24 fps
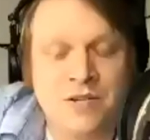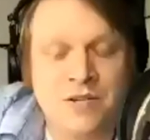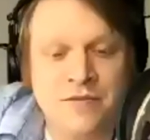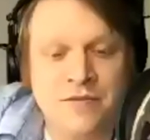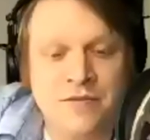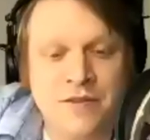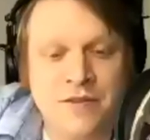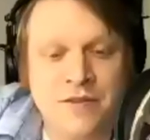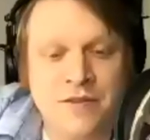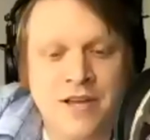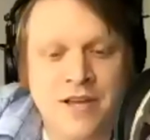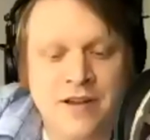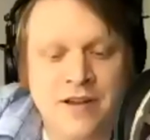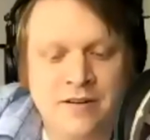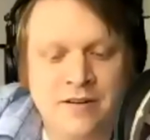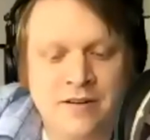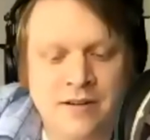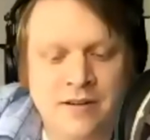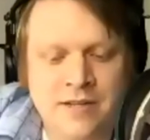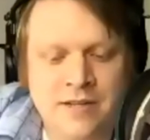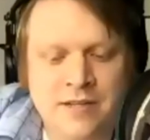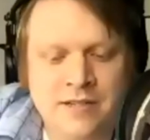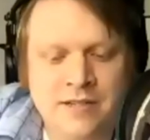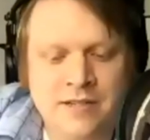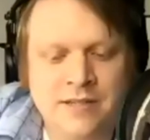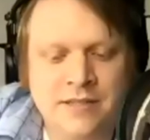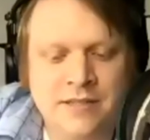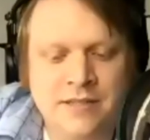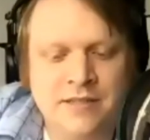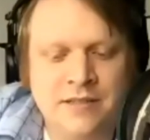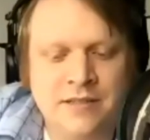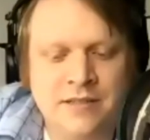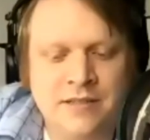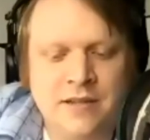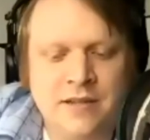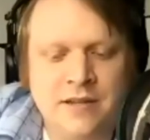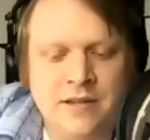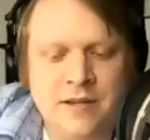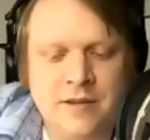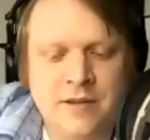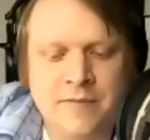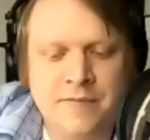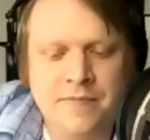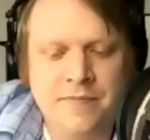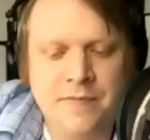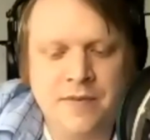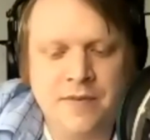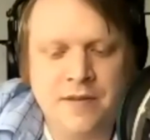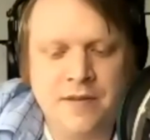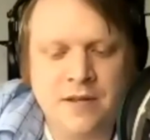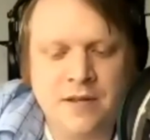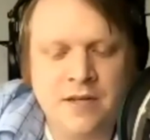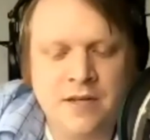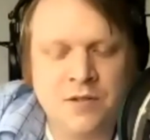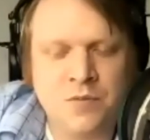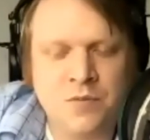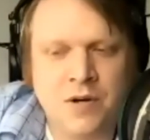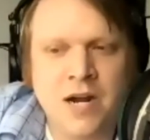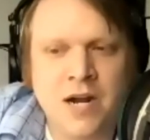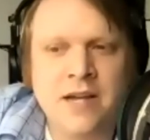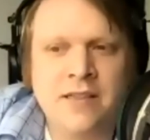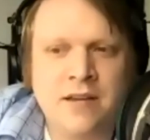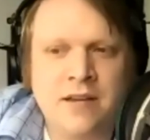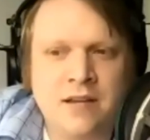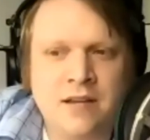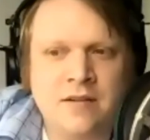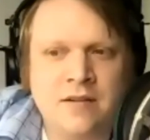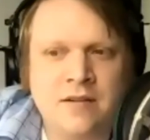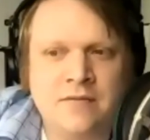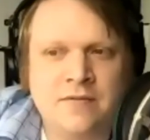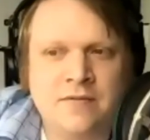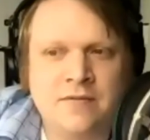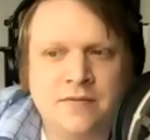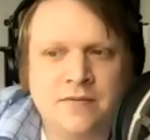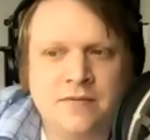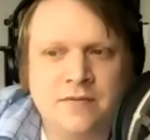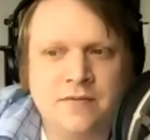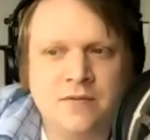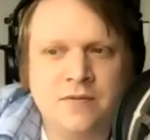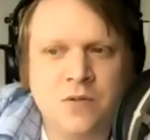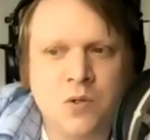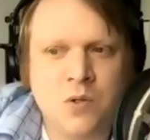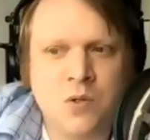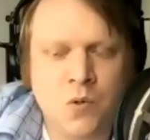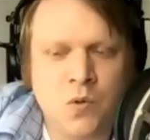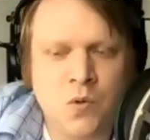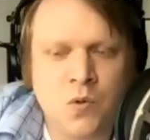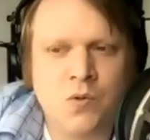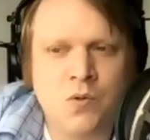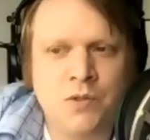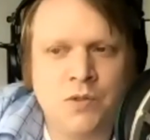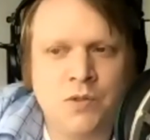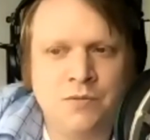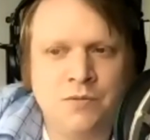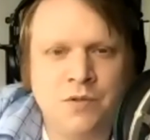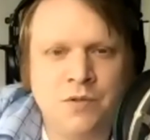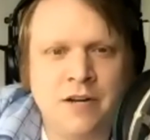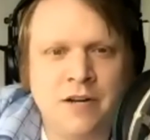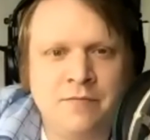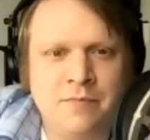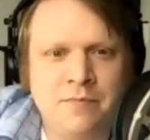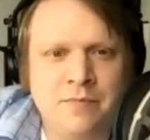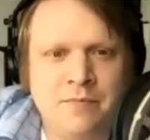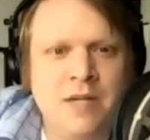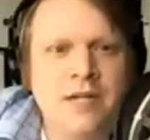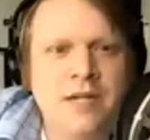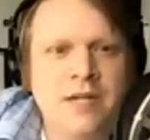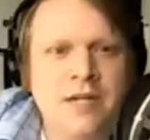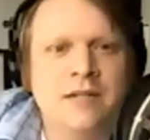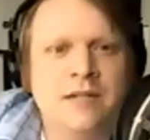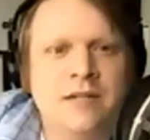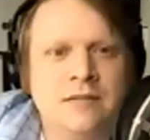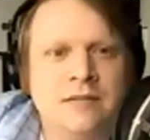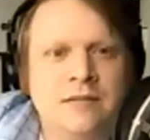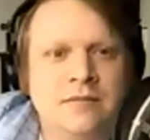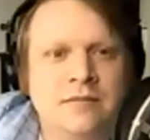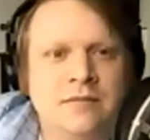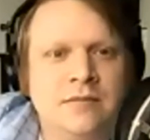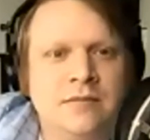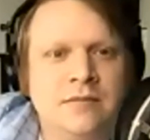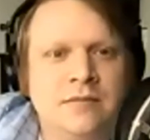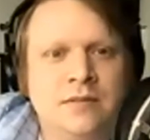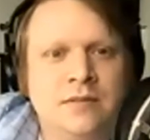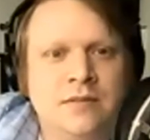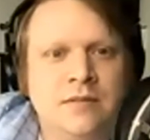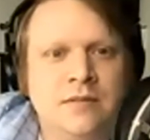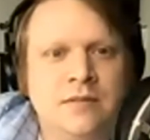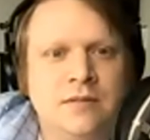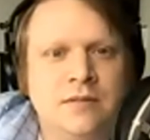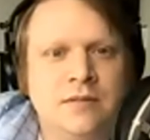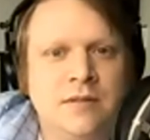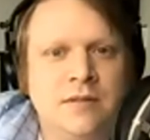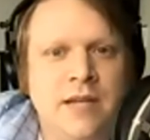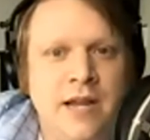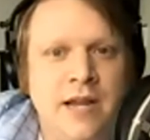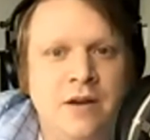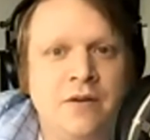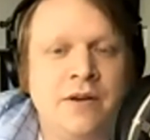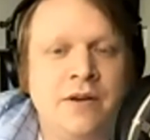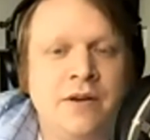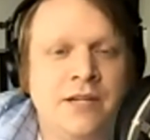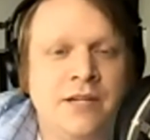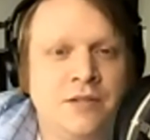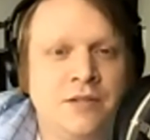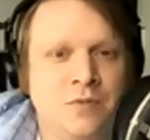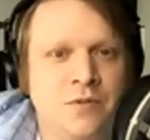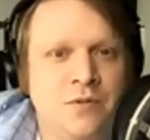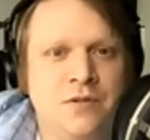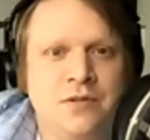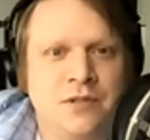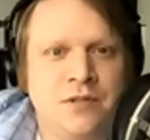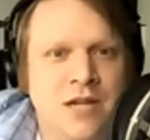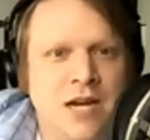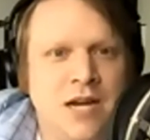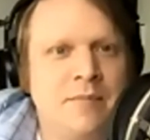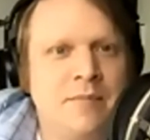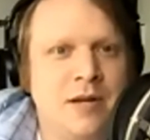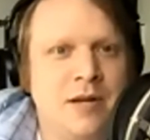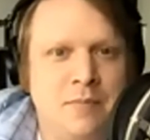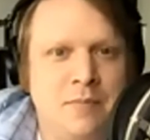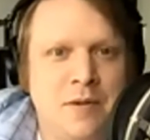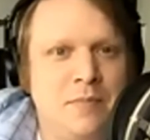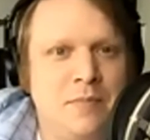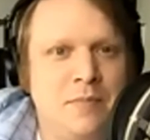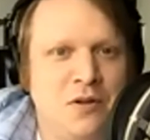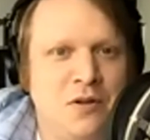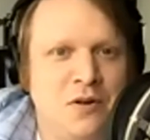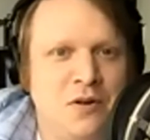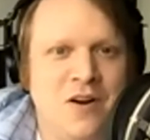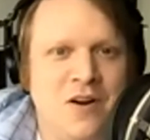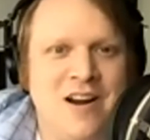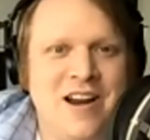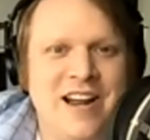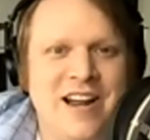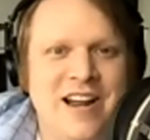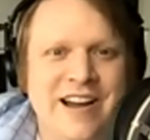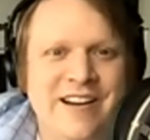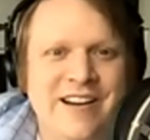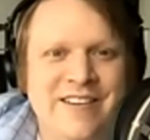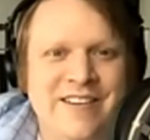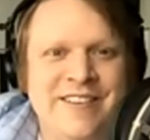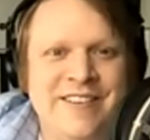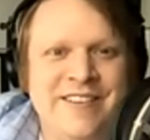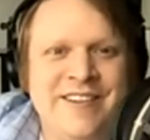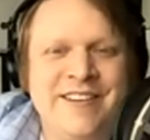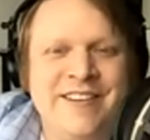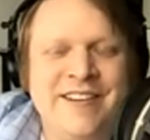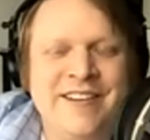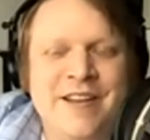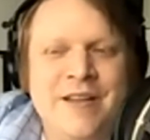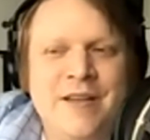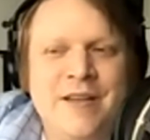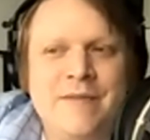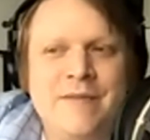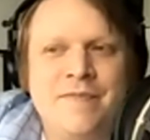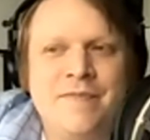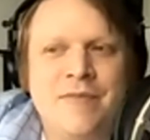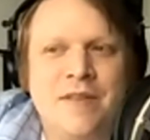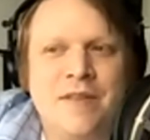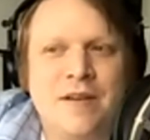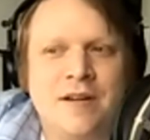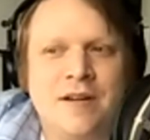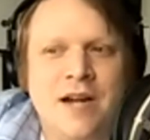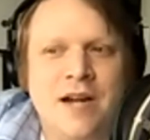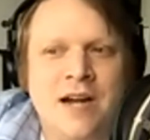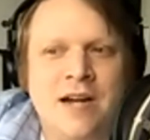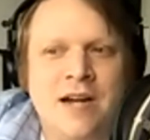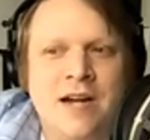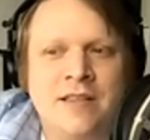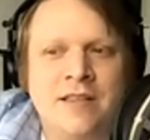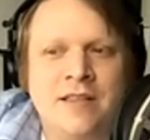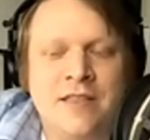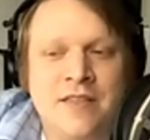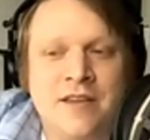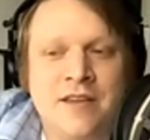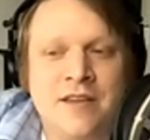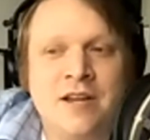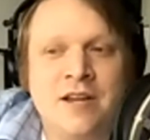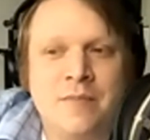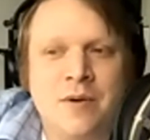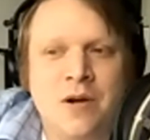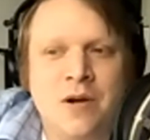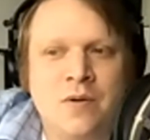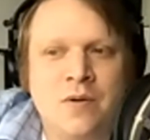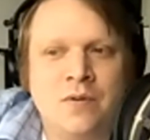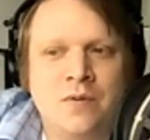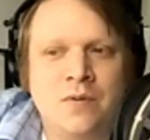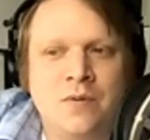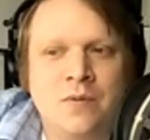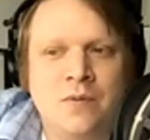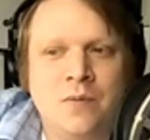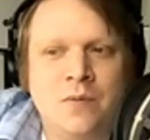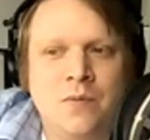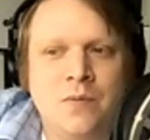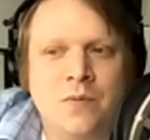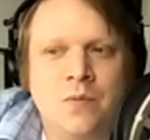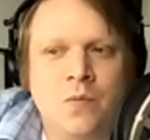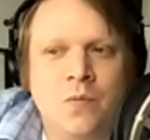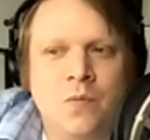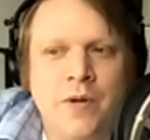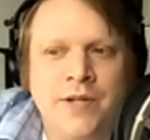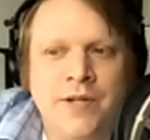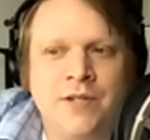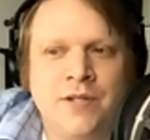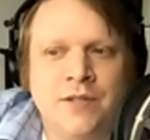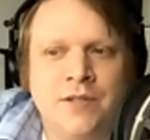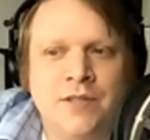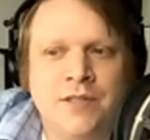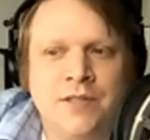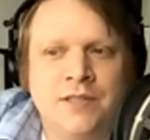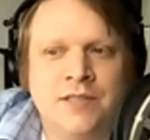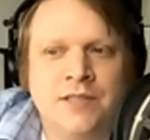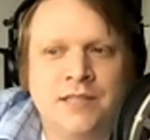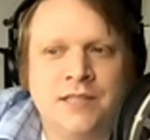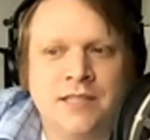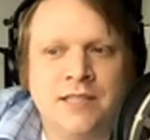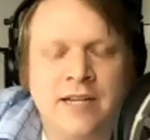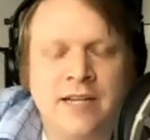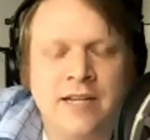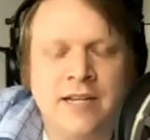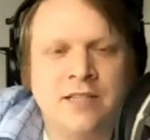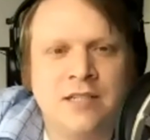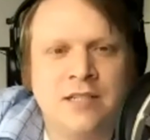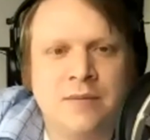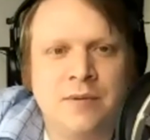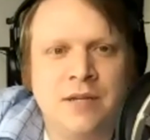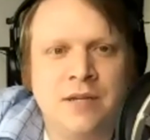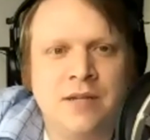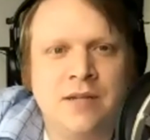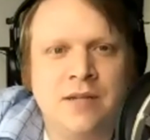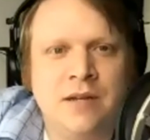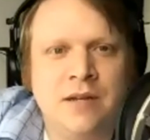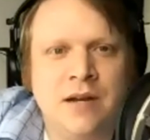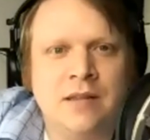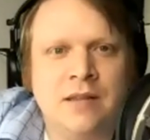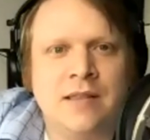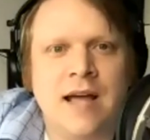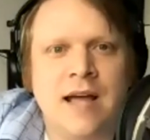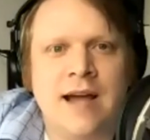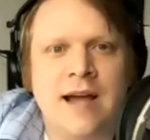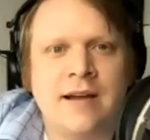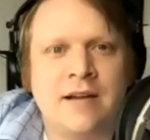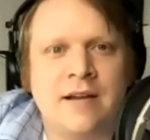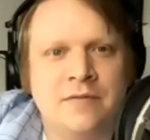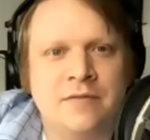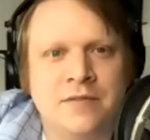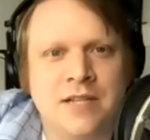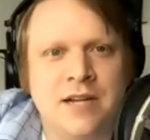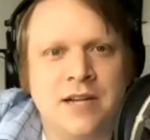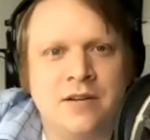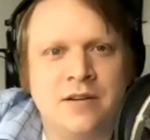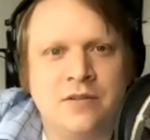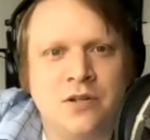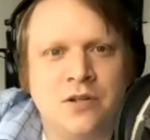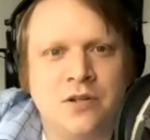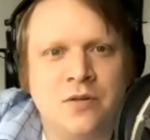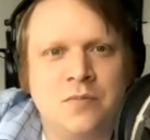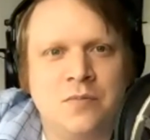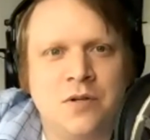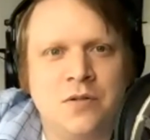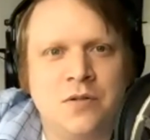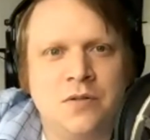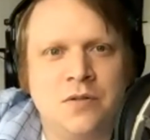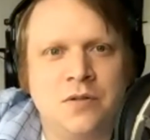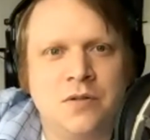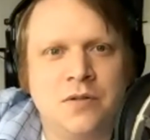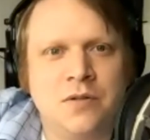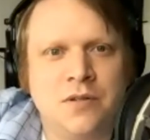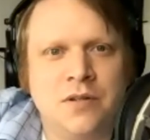for that is, because when I think of cold and when I've been in areas where there's not many people around, the thing about winters is it tends to be a lack of sound almost.